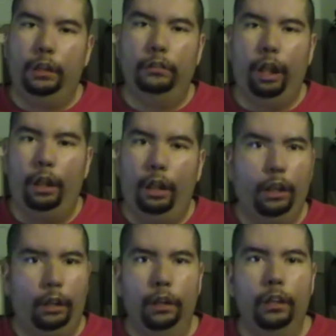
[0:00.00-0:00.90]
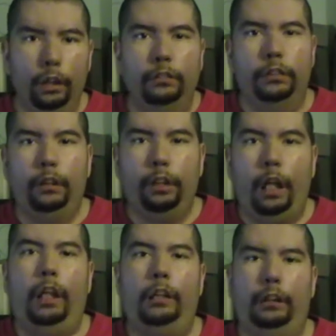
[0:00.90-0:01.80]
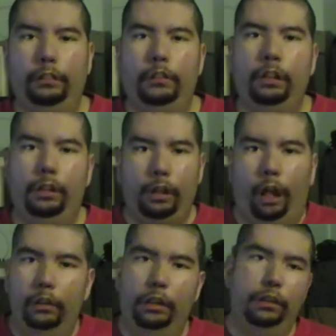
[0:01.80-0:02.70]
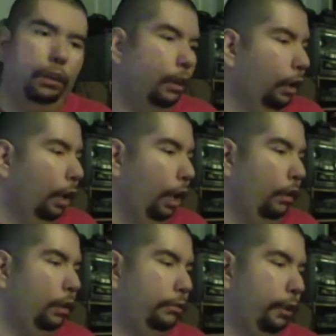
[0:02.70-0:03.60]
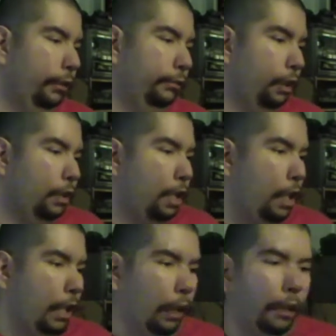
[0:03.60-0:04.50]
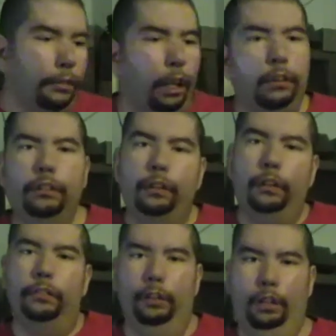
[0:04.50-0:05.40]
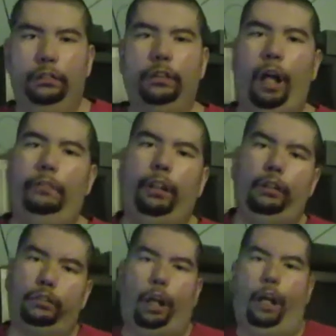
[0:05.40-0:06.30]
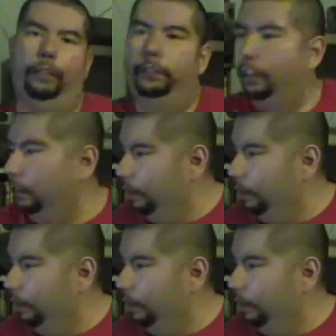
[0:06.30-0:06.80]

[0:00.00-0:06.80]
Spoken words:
a good remake and a really solid horror film. And I'll give it a 3.5 out of 5.